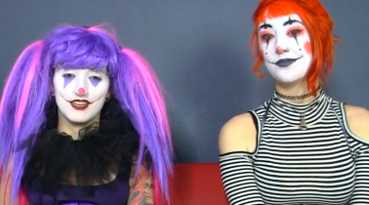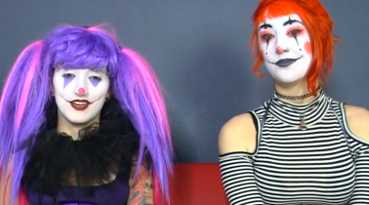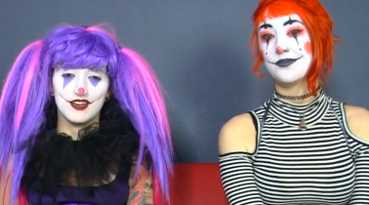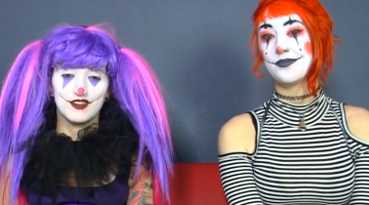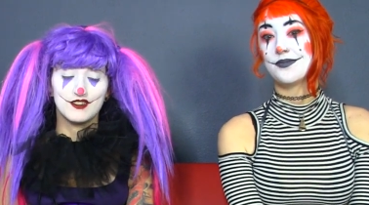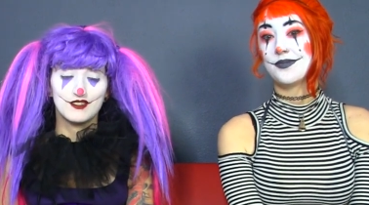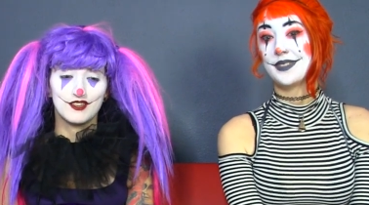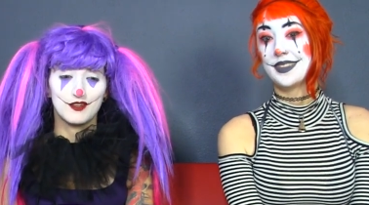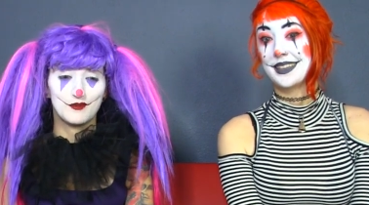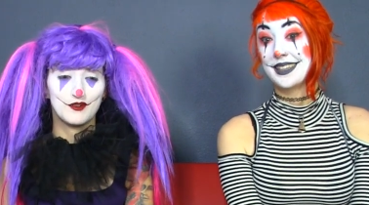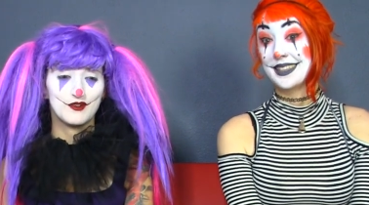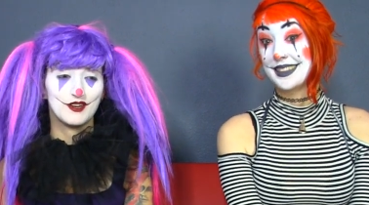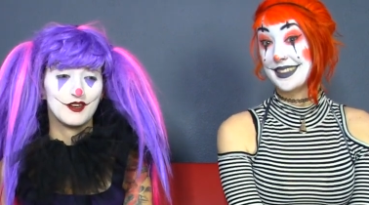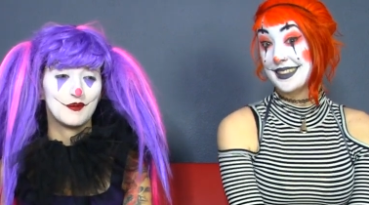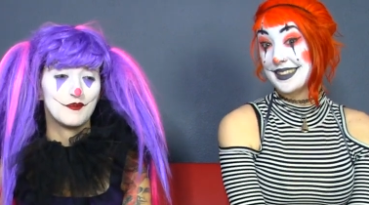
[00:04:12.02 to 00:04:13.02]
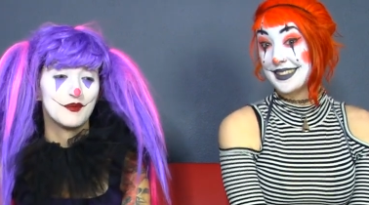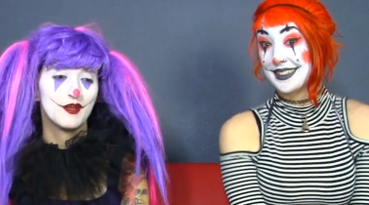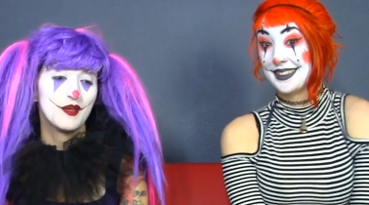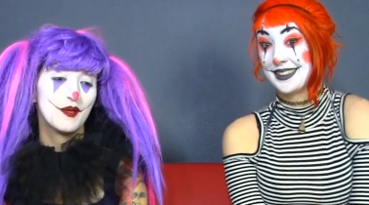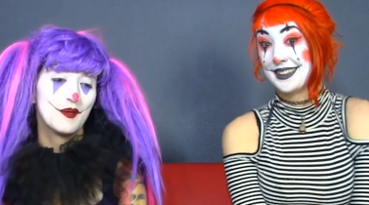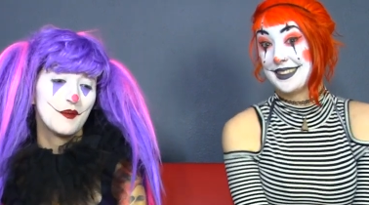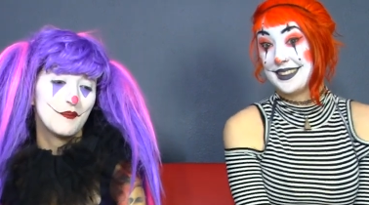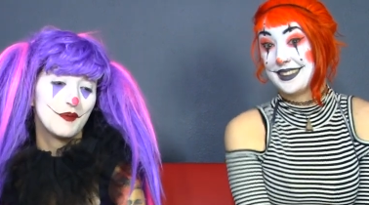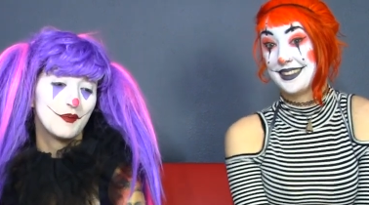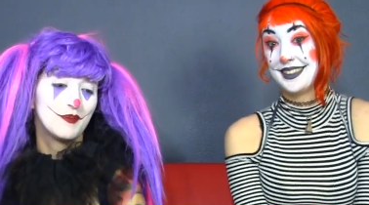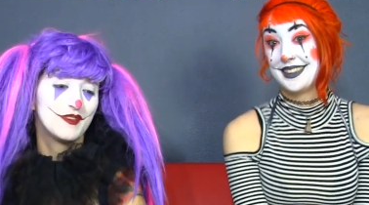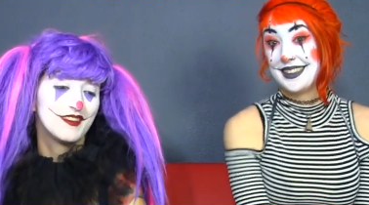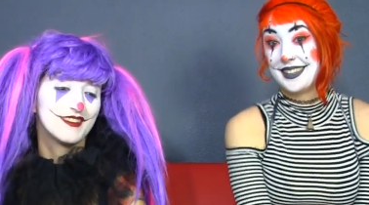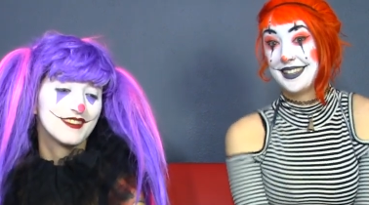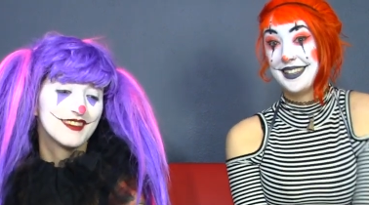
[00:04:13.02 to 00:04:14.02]
Speaker 1: ya. Tell him Quinn and
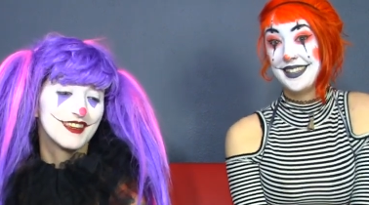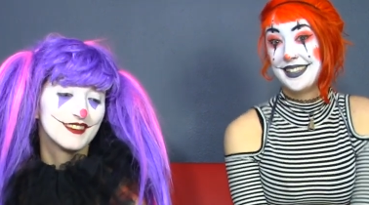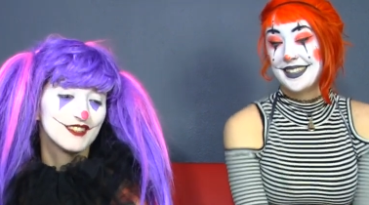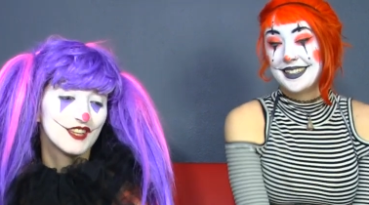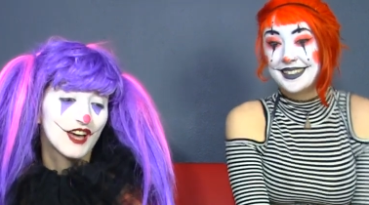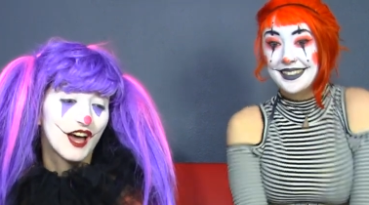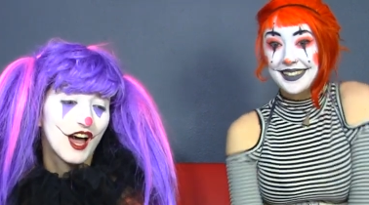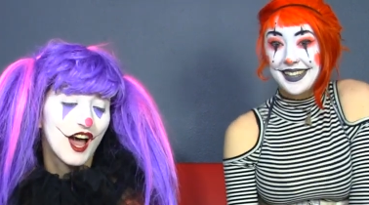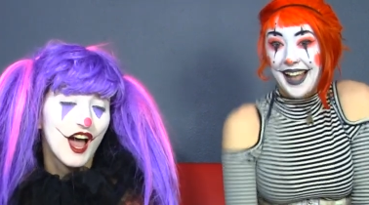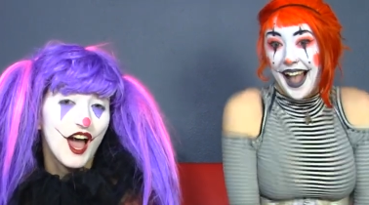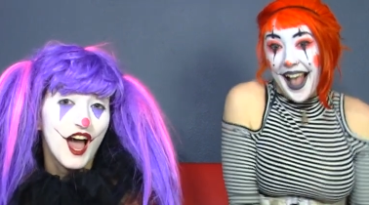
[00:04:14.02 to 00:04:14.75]
Pippsy sent ya.